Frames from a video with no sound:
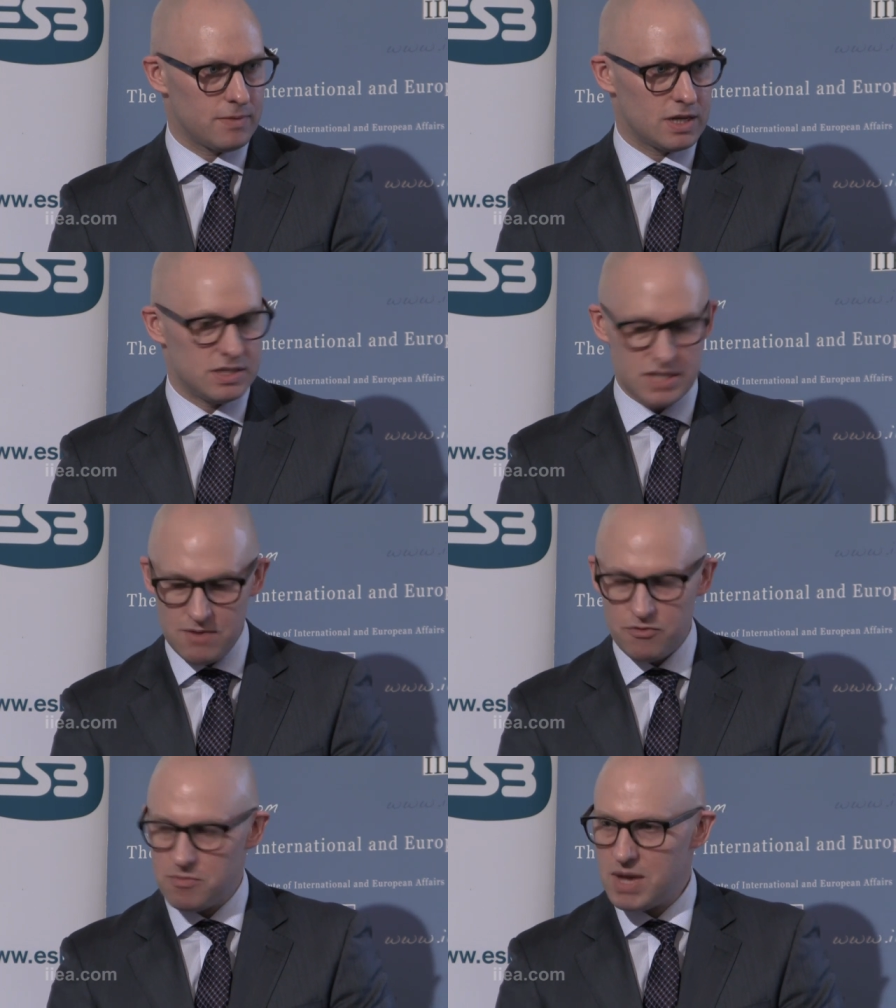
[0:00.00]
because
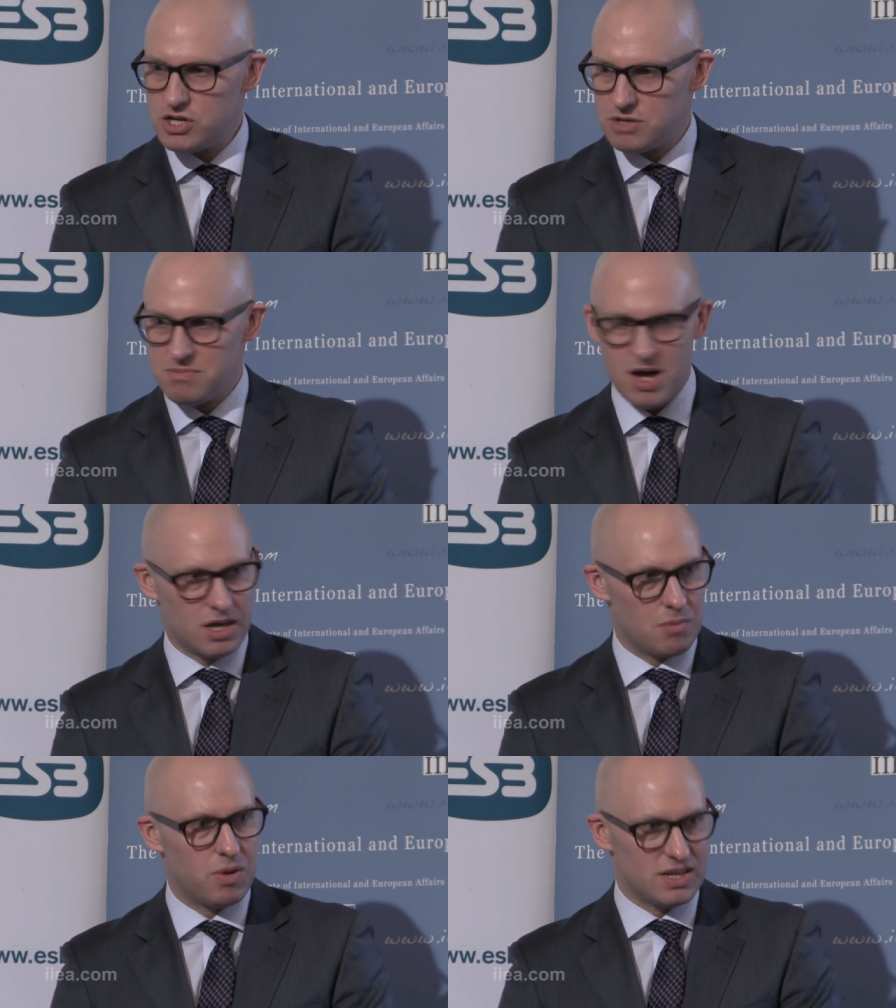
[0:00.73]
the information
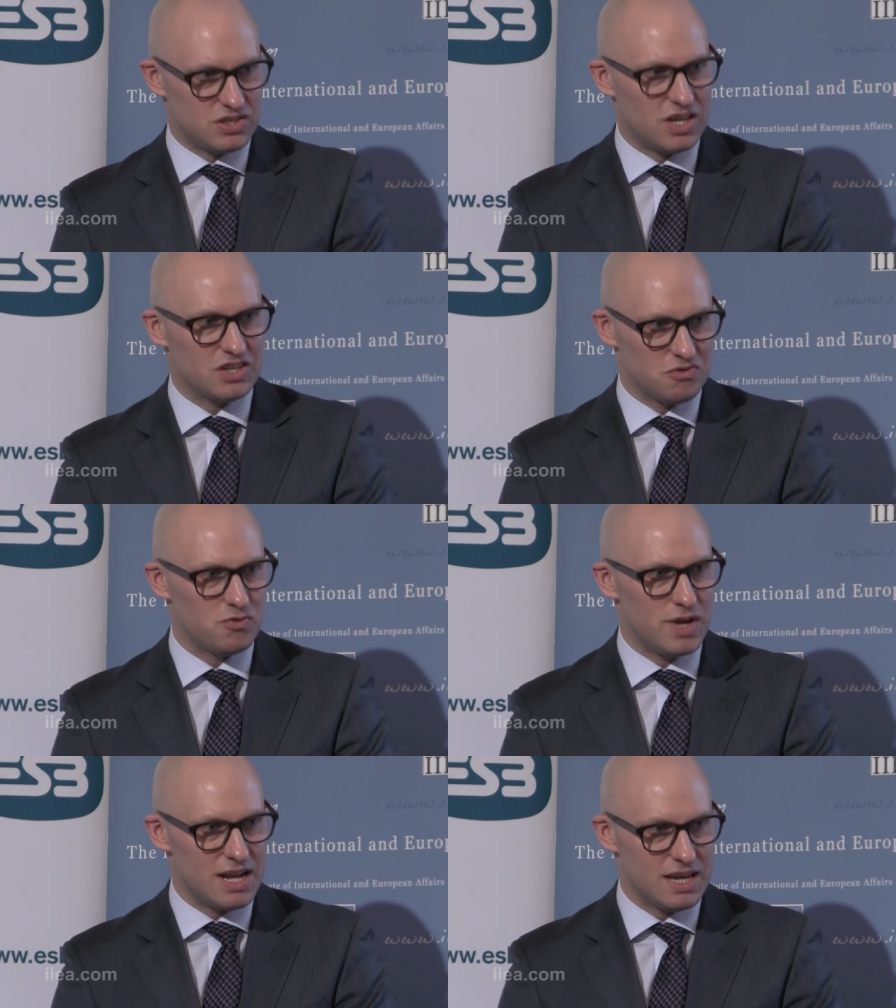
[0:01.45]
marketplace doesn't
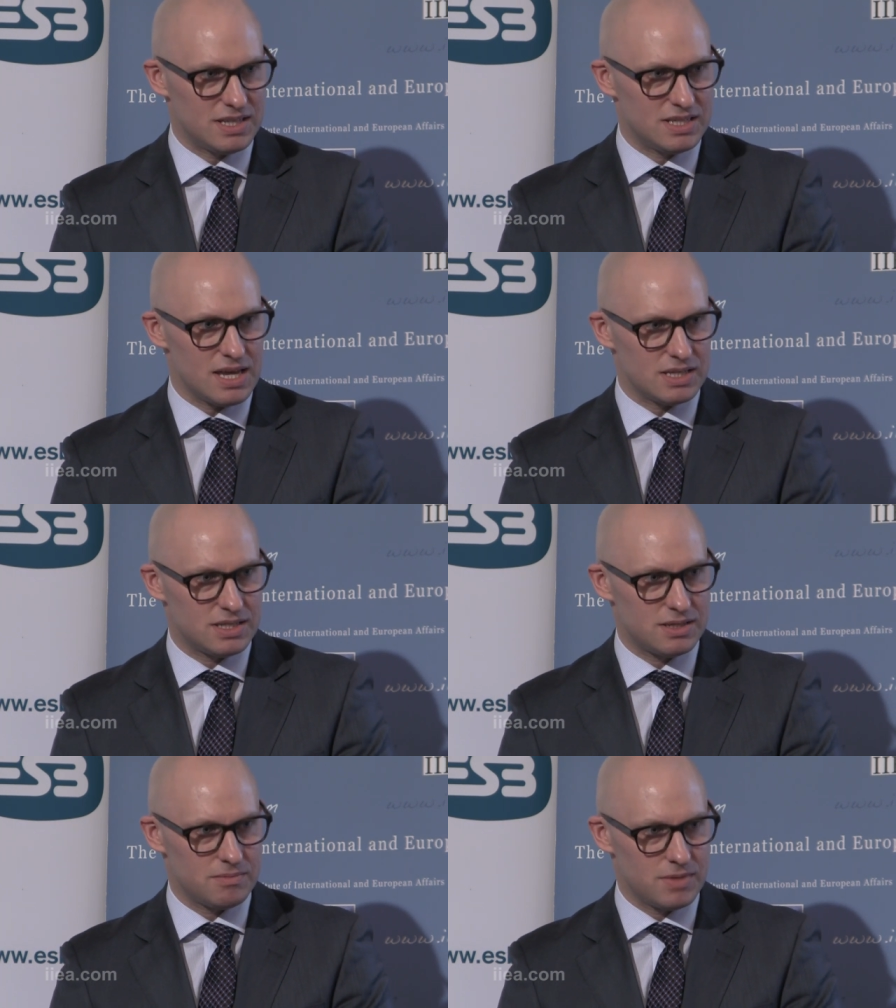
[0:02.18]
really
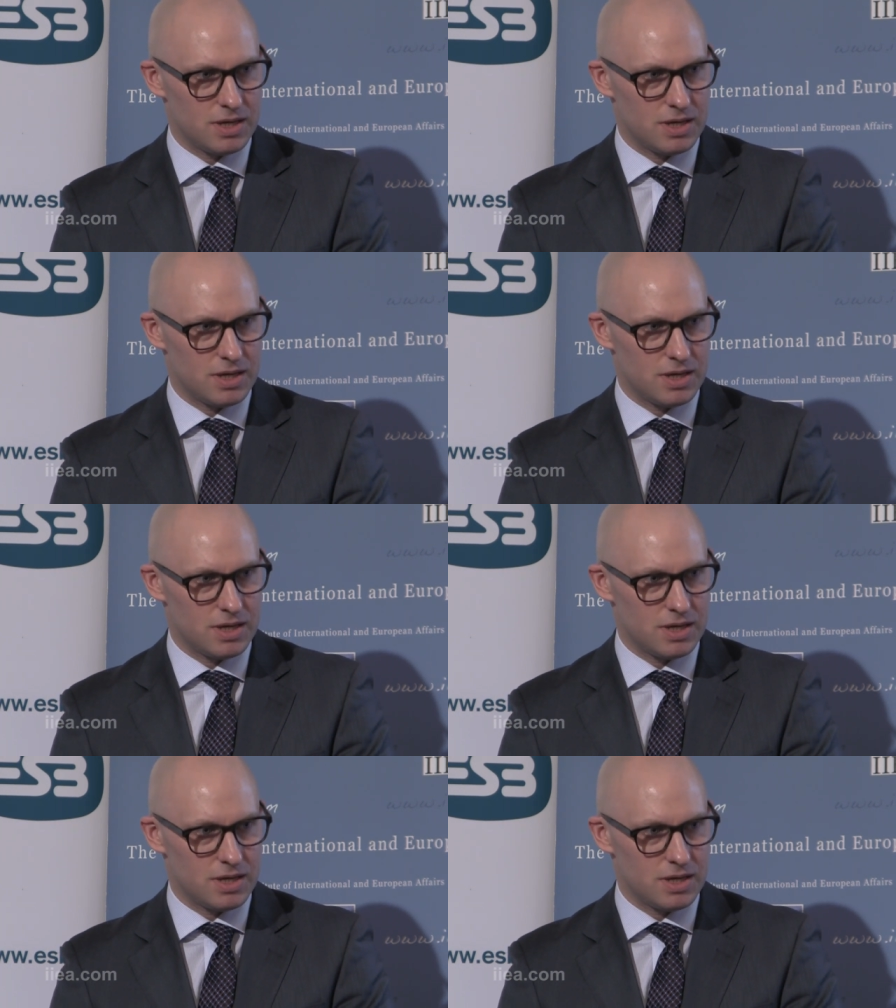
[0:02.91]
exist.